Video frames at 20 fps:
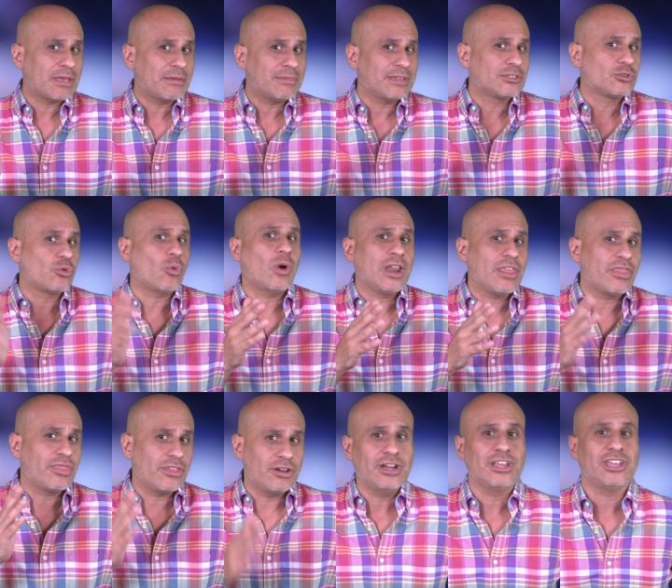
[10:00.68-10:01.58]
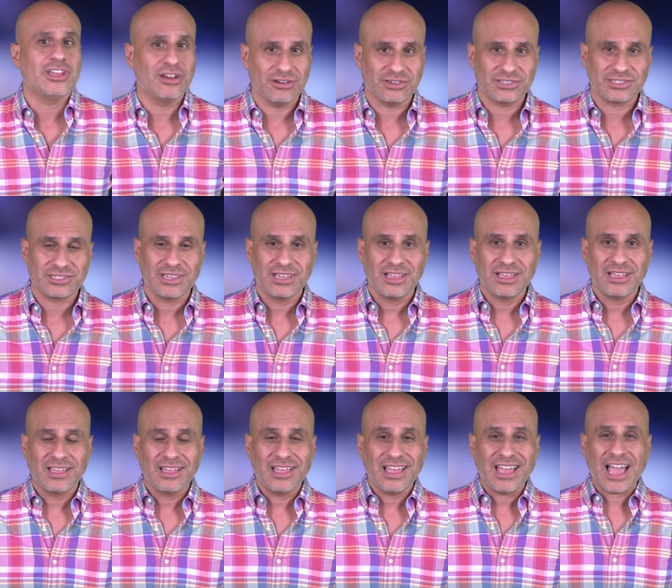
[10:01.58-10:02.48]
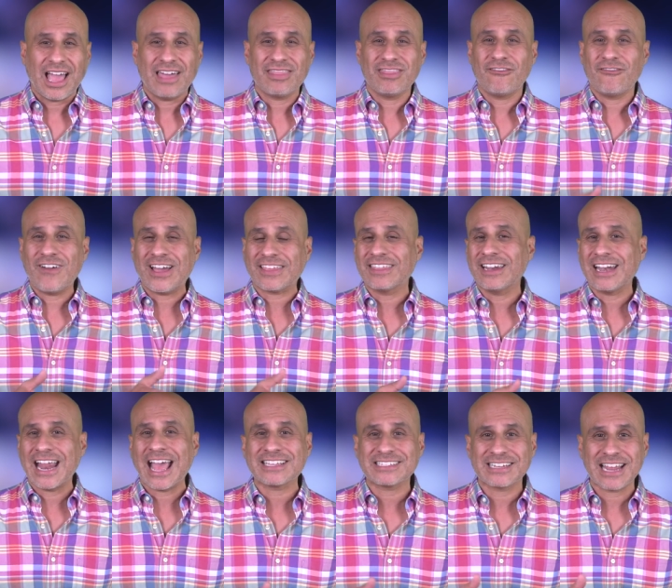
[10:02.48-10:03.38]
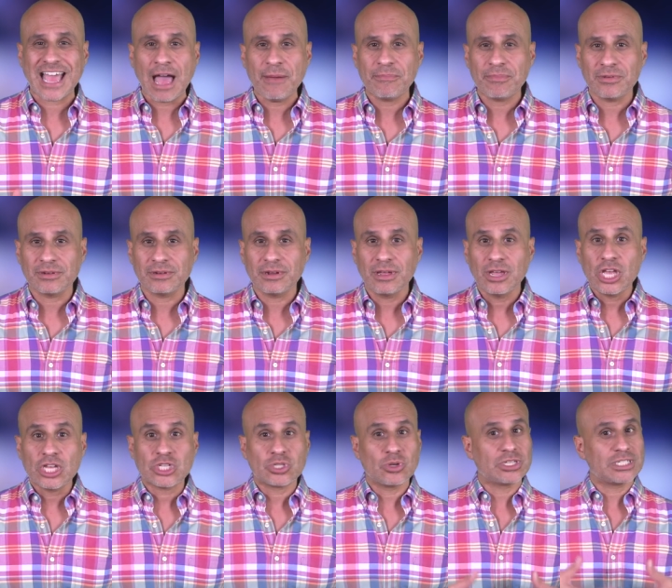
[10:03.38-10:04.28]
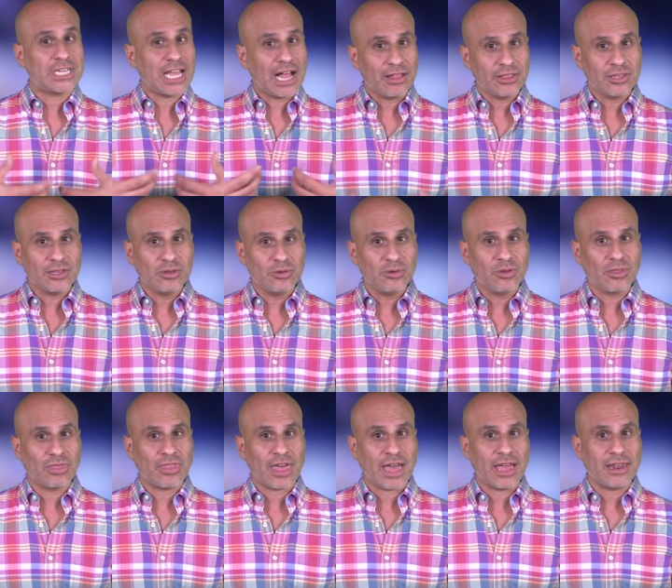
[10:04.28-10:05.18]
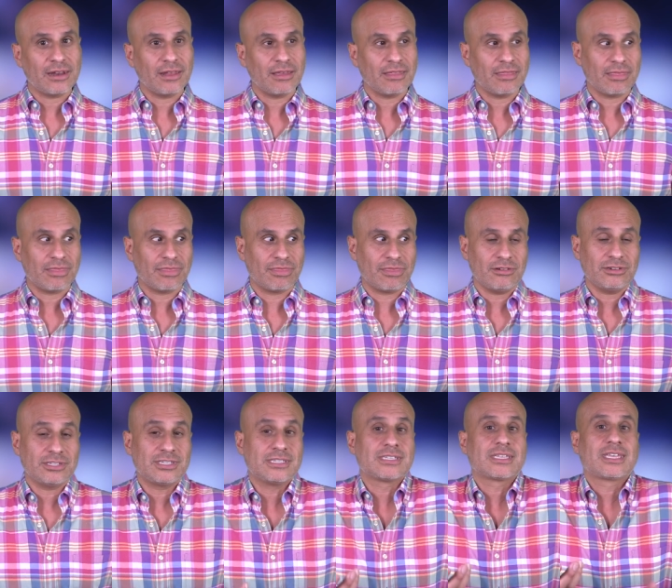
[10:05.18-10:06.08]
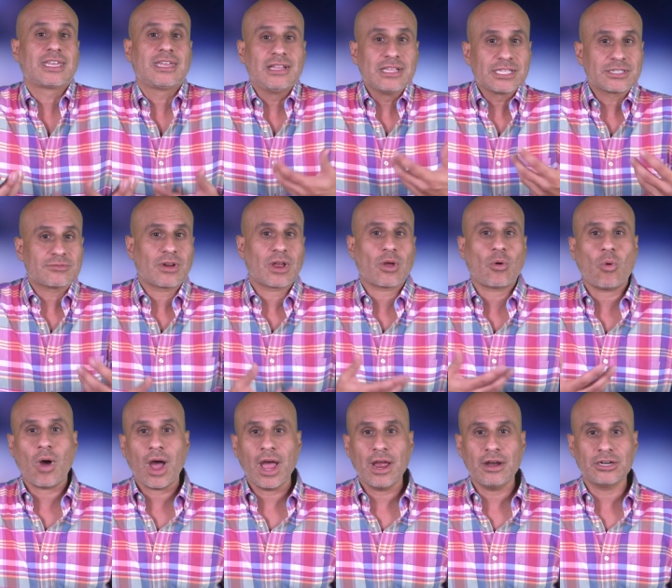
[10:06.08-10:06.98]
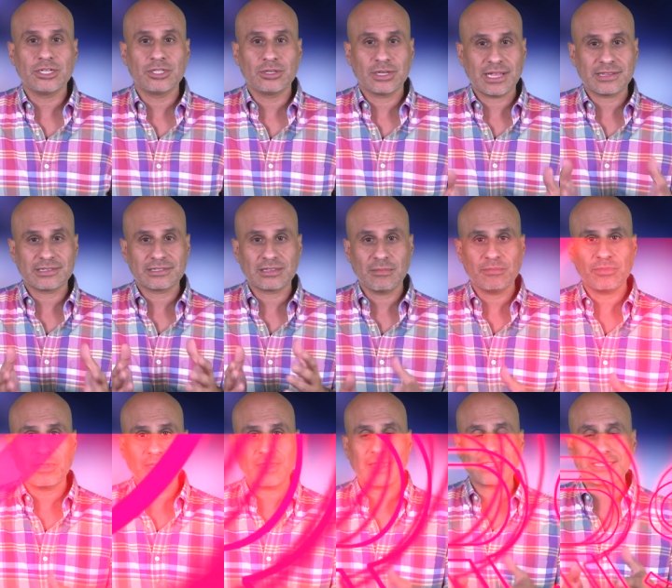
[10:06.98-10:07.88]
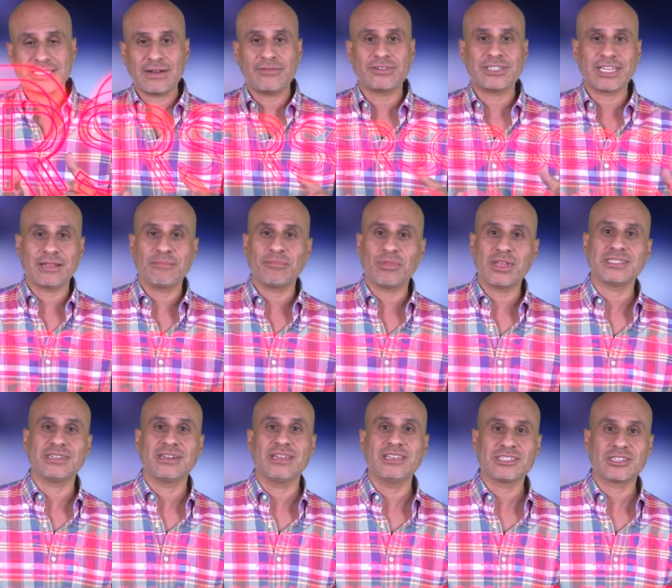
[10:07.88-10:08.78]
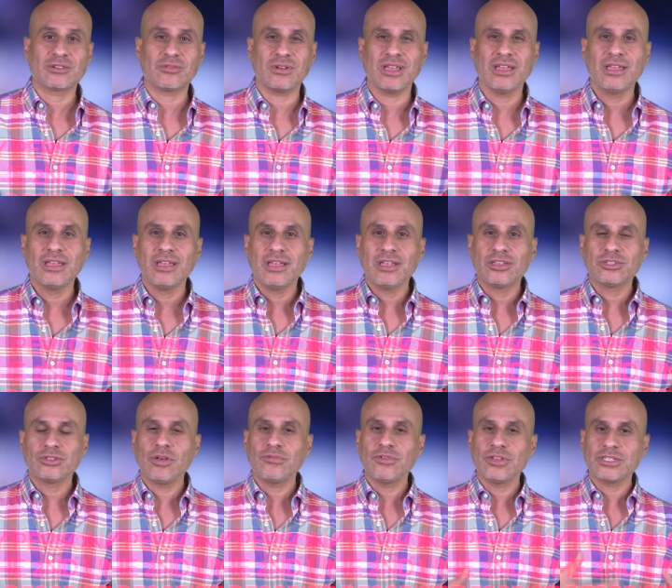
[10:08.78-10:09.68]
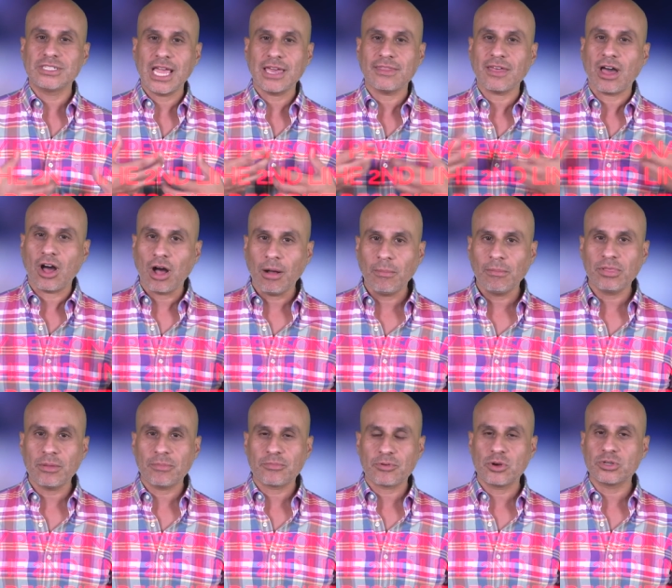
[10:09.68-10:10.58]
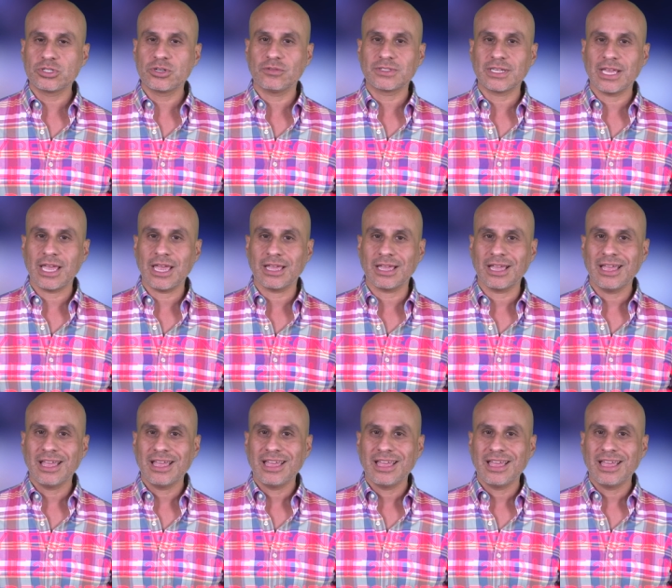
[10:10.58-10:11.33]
maybe 20, 30 years. And the fact that it hasn't happened should tell you that there's skills required to get something that's never taken place in history. So if you take the humble approach of saying,